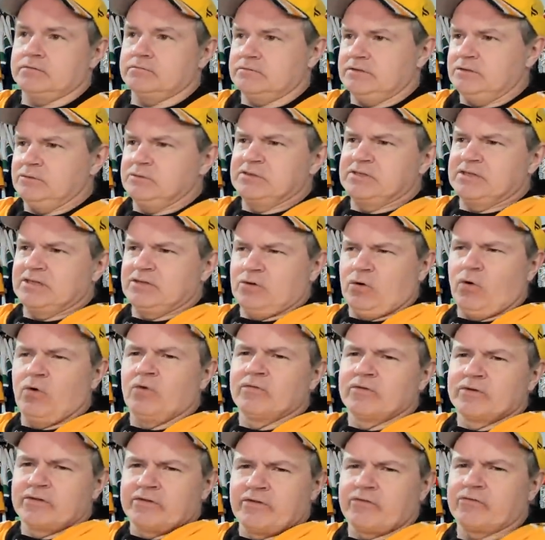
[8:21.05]
He was at
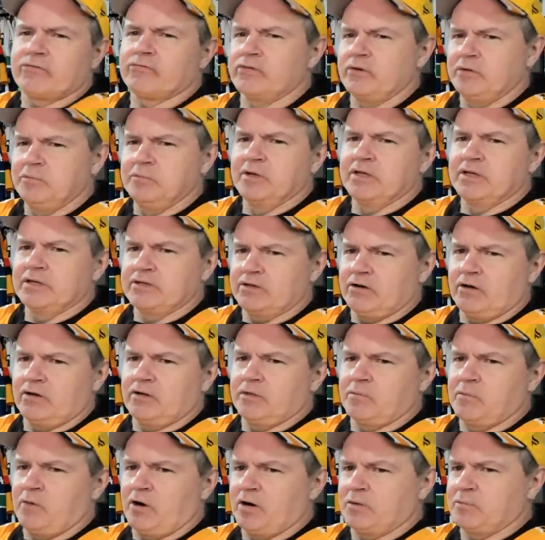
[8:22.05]
over the three million
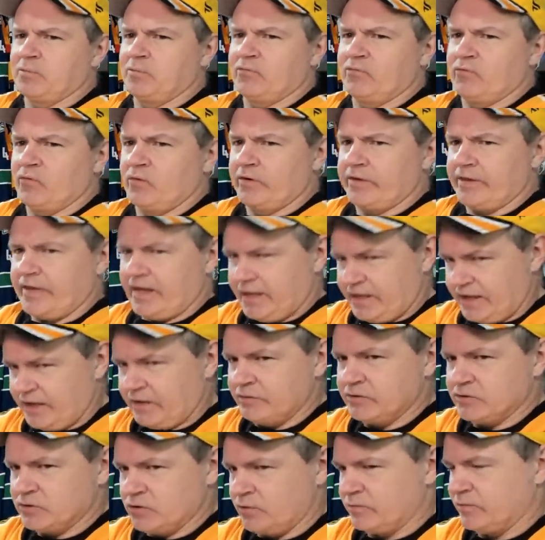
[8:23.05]
dollar mark before that. Now
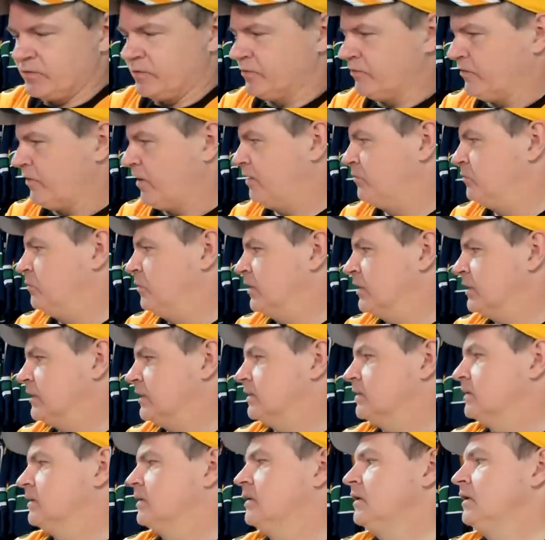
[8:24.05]
he's over five million.